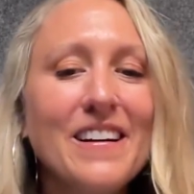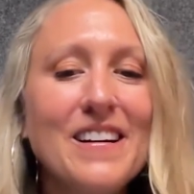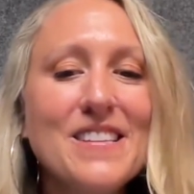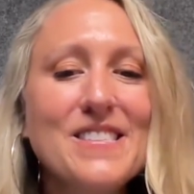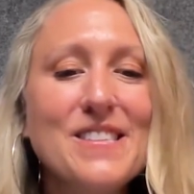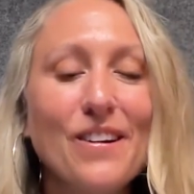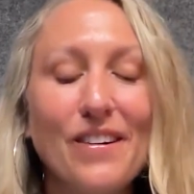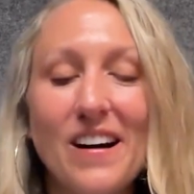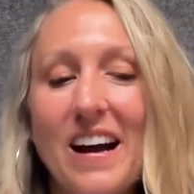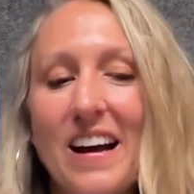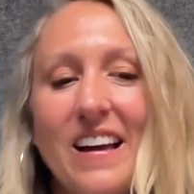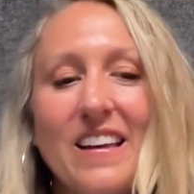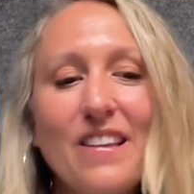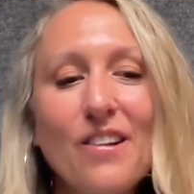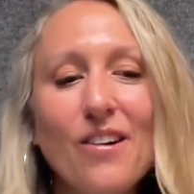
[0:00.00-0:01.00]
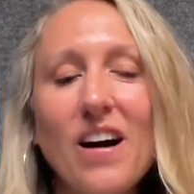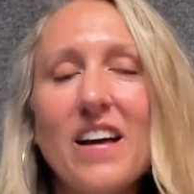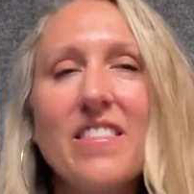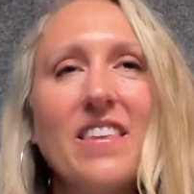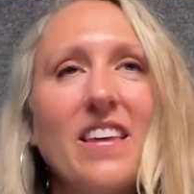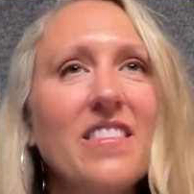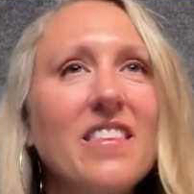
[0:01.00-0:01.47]
So I, you know, I
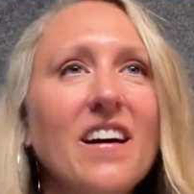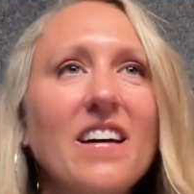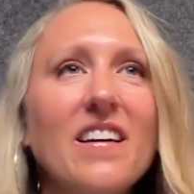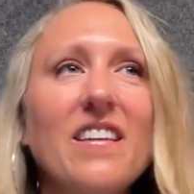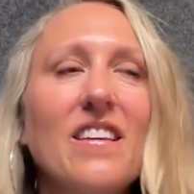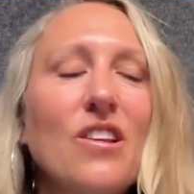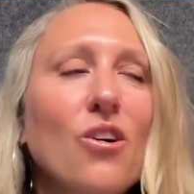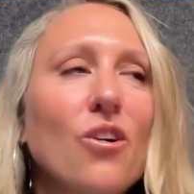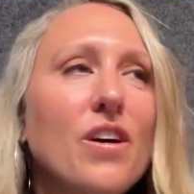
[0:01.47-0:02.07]
think that you know,